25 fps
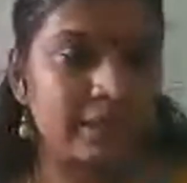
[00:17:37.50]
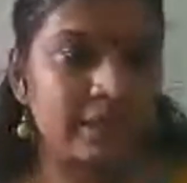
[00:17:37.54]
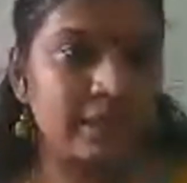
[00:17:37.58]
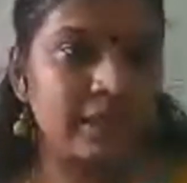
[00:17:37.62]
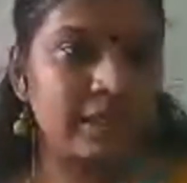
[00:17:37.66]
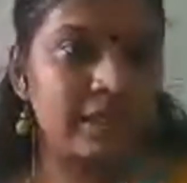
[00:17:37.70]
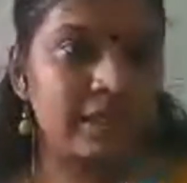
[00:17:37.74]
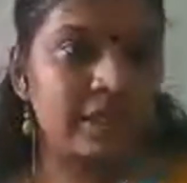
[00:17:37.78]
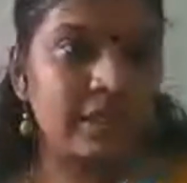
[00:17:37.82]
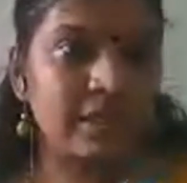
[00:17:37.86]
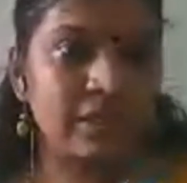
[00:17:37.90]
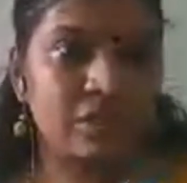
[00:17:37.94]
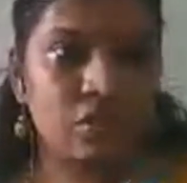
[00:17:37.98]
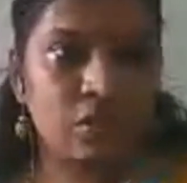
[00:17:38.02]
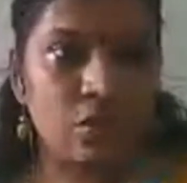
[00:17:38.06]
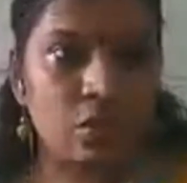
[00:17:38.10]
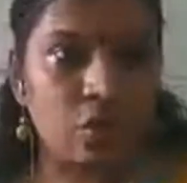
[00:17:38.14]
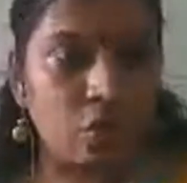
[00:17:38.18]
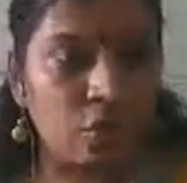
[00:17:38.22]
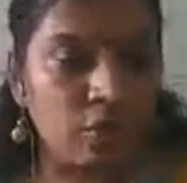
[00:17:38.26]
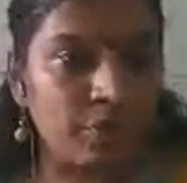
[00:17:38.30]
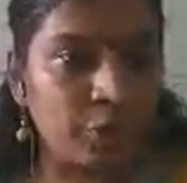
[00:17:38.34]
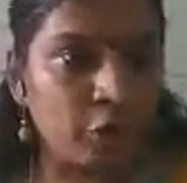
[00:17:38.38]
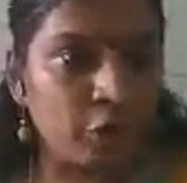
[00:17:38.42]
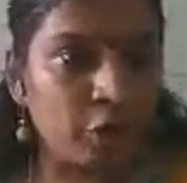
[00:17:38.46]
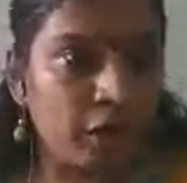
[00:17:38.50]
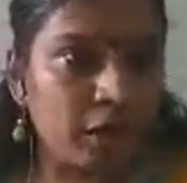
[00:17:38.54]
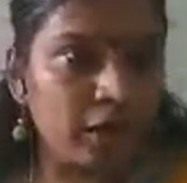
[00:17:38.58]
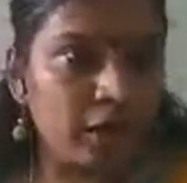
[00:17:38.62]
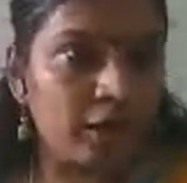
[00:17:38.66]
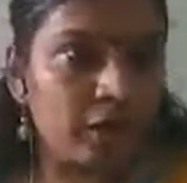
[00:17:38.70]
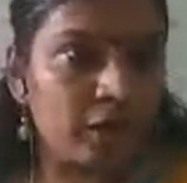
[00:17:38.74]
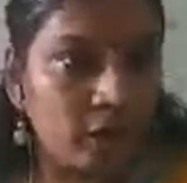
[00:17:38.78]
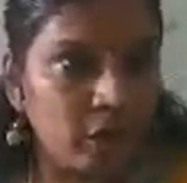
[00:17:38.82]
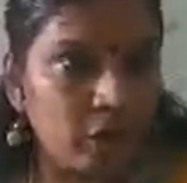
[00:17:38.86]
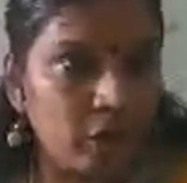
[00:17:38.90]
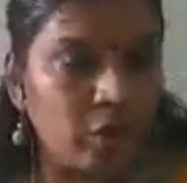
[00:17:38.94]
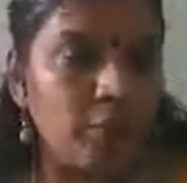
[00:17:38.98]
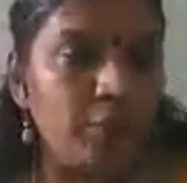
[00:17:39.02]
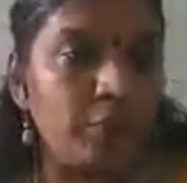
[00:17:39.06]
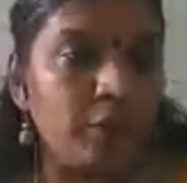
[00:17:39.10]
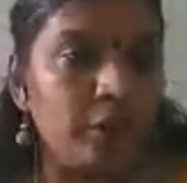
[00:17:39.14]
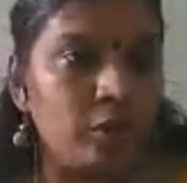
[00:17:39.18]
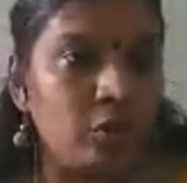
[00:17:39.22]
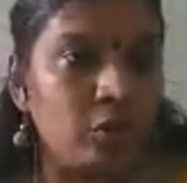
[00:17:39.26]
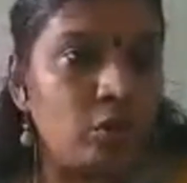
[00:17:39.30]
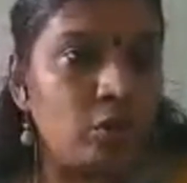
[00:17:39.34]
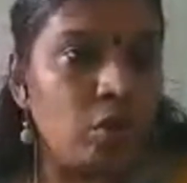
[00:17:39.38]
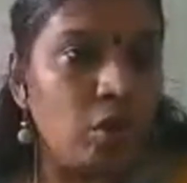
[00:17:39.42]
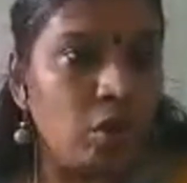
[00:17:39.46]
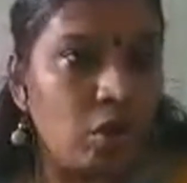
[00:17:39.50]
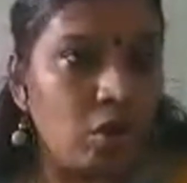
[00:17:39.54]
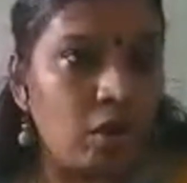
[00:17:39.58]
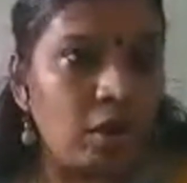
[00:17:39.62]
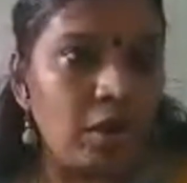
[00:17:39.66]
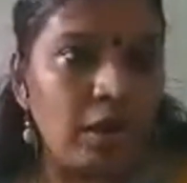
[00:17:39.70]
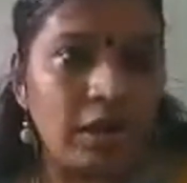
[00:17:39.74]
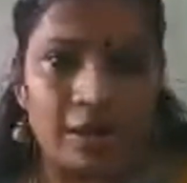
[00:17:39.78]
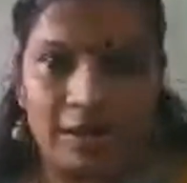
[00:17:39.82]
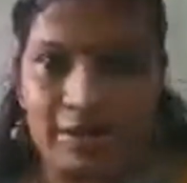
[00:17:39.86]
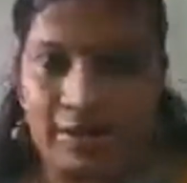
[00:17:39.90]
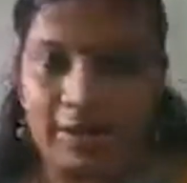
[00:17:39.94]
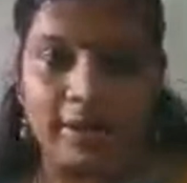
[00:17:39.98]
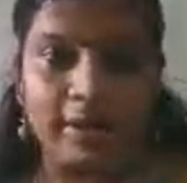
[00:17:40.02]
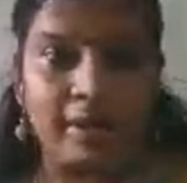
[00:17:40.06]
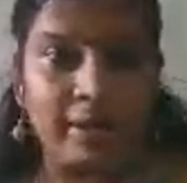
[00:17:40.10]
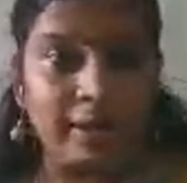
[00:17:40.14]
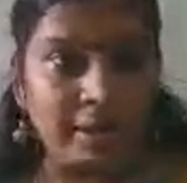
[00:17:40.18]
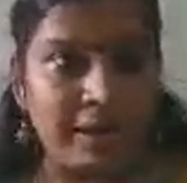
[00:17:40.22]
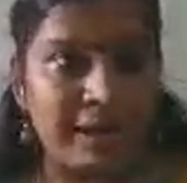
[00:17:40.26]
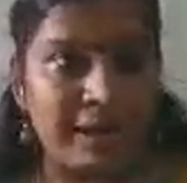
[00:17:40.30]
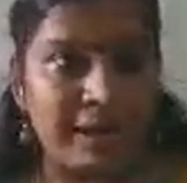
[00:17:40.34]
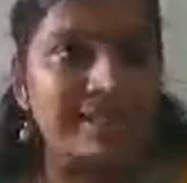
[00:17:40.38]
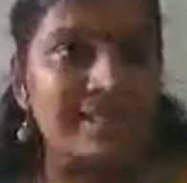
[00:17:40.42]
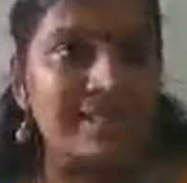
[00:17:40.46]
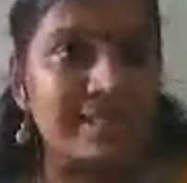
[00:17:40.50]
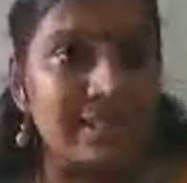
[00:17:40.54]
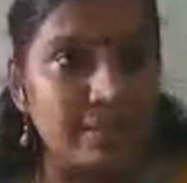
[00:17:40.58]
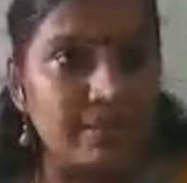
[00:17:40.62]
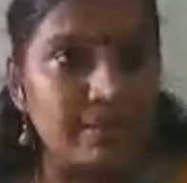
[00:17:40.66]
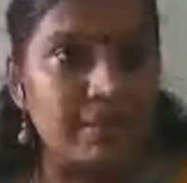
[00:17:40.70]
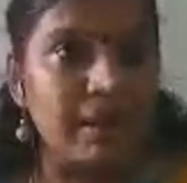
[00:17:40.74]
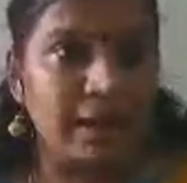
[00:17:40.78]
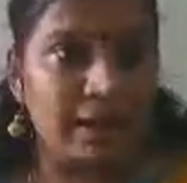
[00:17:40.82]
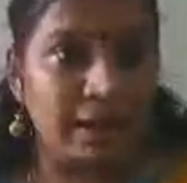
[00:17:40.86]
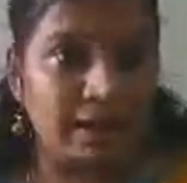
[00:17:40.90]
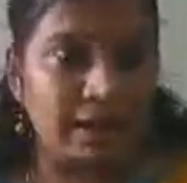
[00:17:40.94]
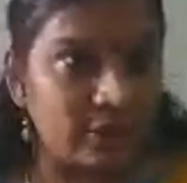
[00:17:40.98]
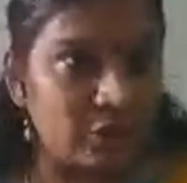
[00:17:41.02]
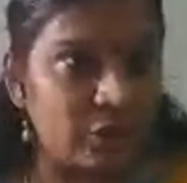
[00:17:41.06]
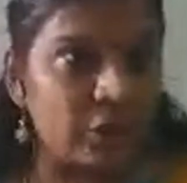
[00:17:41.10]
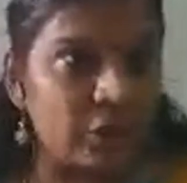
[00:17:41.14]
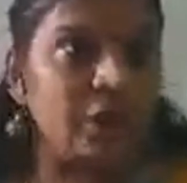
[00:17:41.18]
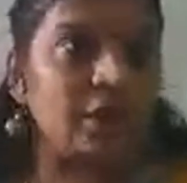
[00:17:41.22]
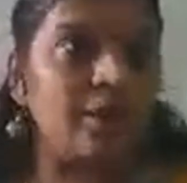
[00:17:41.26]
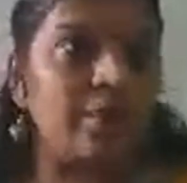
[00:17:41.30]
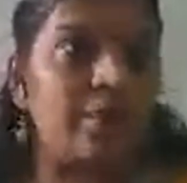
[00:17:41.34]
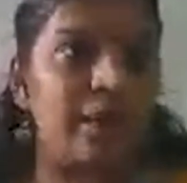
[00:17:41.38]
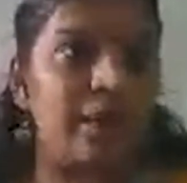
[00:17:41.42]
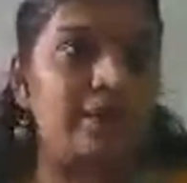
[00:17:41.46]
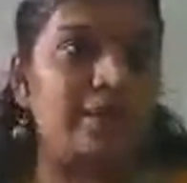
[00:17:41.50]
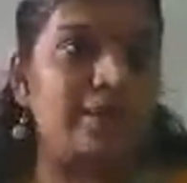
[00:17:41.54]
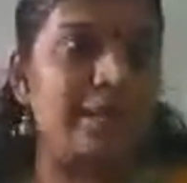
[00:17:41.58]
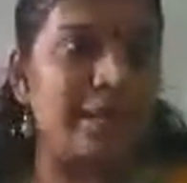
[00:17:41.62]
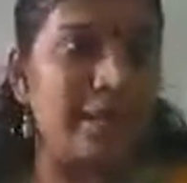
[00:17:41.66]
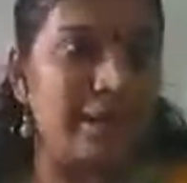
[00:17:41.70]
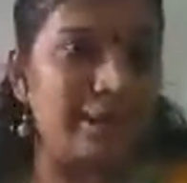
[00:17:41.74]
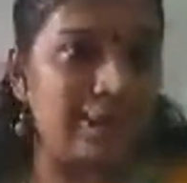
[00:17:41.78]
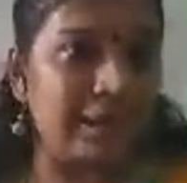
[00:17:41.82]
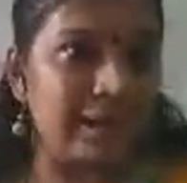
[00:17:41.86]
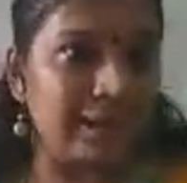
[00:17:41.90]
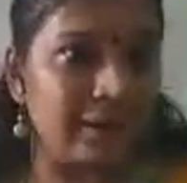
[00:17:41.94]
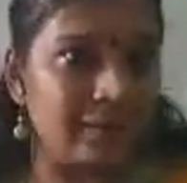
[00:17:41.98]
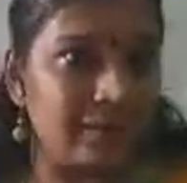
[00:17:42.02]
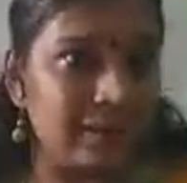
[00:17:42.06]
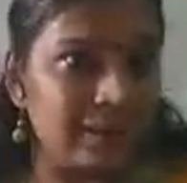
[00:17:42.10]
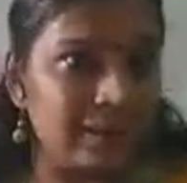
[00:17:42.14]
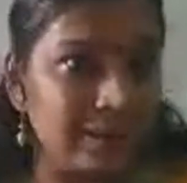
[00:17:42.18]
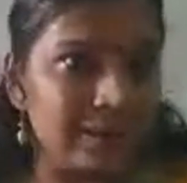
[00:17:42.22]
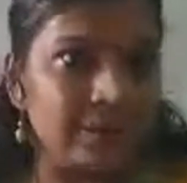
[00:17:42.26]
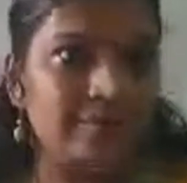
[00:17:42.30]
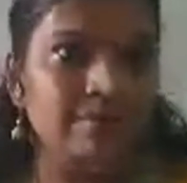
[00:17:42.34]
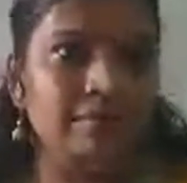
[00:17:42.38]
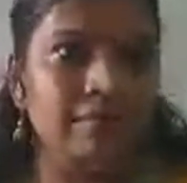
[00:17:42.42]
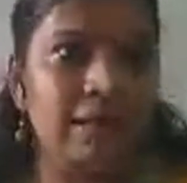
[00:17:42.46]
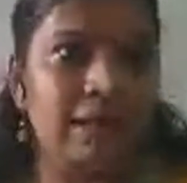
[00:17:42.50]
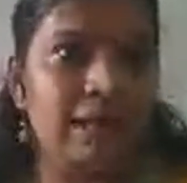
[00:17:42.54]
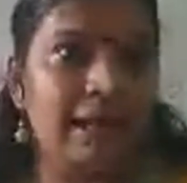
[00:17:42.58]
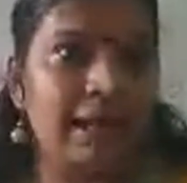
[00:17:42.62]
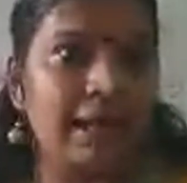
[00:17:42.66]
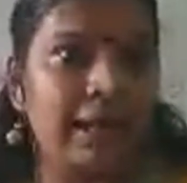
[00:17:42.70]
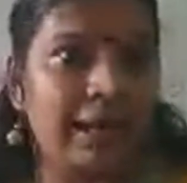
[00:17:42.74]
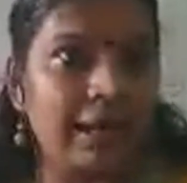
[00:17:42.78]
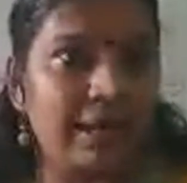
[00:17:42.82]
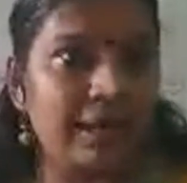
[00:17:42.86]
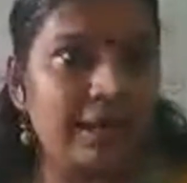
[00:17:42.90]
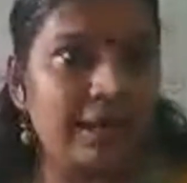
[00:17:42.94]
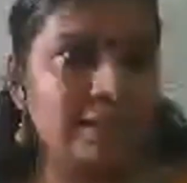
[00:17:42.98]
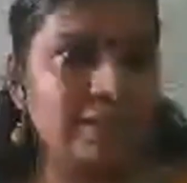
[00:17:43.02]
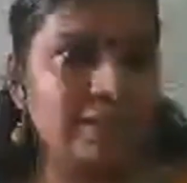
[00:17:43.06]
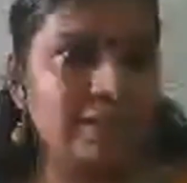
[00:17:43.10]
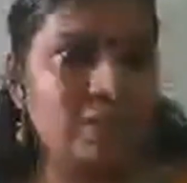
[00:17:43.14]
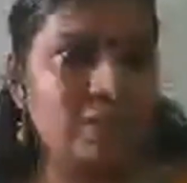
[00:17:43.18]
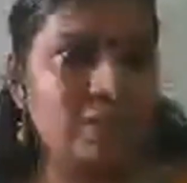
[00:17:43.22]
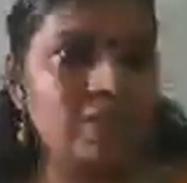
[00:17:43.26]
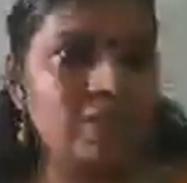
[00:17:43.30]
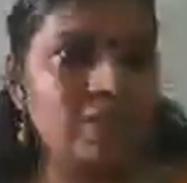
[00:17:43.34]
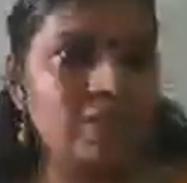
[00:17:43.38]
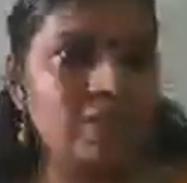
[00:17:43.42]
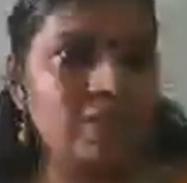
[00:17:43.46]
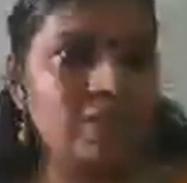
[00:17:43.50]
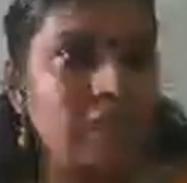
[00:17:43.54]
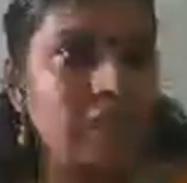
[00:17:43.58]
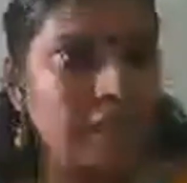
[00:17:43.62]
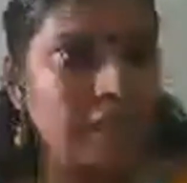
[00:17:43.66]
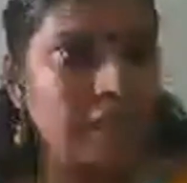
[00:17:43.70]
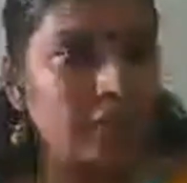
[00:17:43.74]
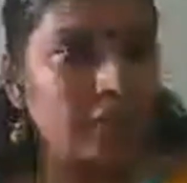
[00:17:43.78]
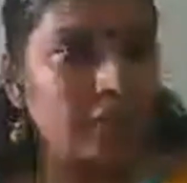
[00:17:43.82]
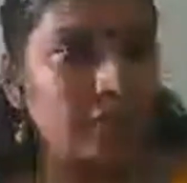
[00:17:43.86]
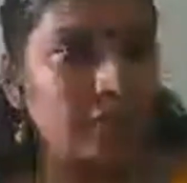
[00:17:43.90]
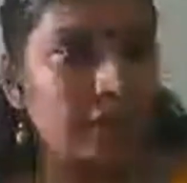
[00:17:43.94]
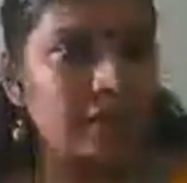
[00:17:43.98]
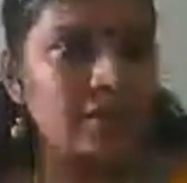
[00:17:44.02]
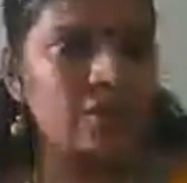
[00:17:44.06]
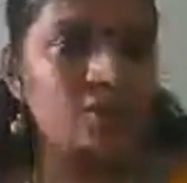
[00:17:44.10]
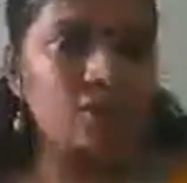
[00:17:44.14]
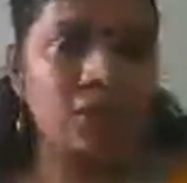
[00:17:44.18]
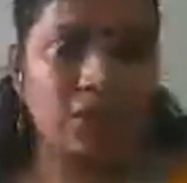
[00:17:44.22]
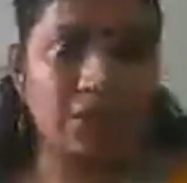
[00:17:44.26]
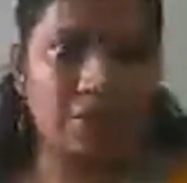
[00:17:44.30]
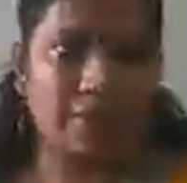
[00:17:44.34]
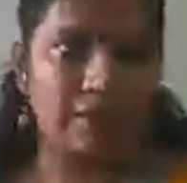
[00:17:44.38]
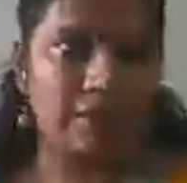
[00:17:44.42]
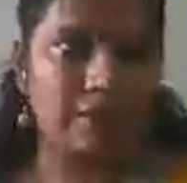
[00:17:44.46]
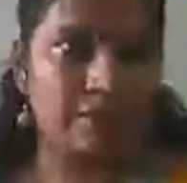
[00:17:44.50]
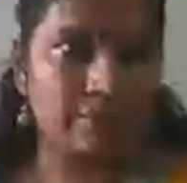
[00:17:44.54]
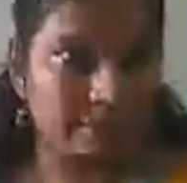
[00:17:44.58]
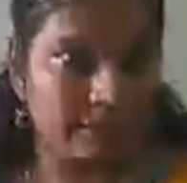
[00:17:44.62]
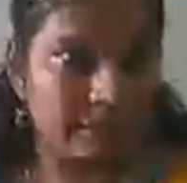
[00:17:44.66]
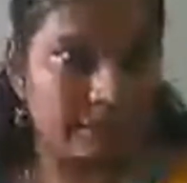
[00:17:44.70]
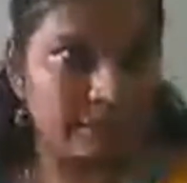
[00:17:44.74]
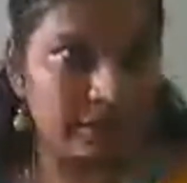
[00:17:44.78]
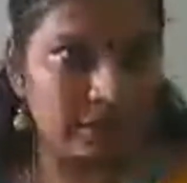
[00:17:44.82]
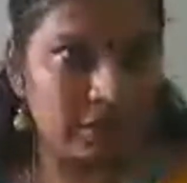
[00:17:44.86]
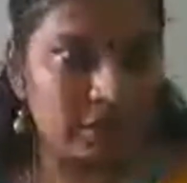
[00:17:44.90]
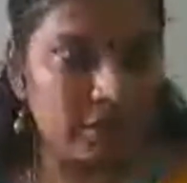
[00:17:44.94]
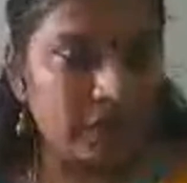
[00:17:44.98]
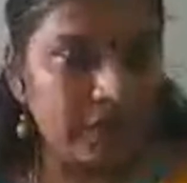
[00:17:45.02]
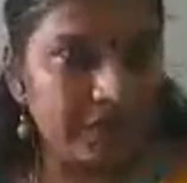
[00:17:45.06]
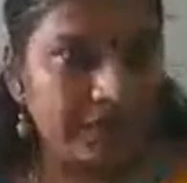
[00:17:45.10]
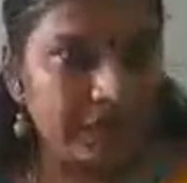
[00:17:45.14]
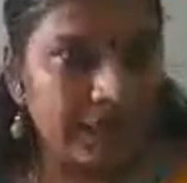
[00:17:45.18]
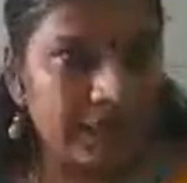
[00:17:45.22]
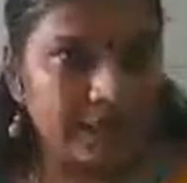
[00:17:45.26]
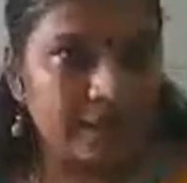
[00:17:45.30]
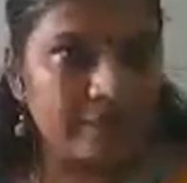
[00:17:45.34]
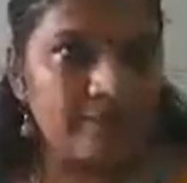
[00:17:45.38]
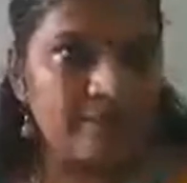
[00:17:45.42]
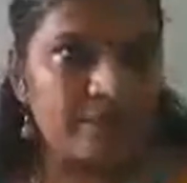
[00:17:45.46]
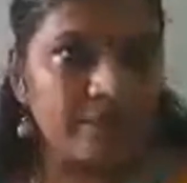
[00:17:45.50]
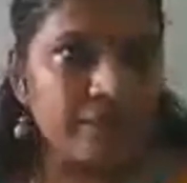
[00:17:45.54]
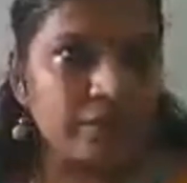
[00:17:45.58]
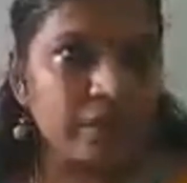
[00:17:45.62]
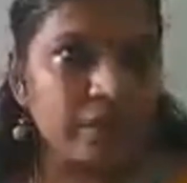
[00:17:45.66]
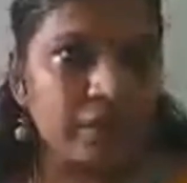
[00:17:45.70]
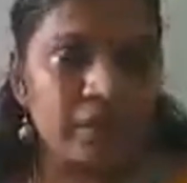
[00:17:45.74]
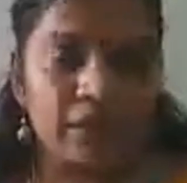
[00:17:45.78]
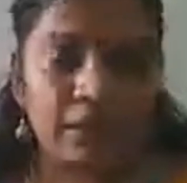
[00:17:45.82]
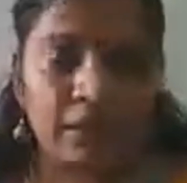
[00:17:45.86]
So hope you all are get some ideas related multilingualism and language development. Okay.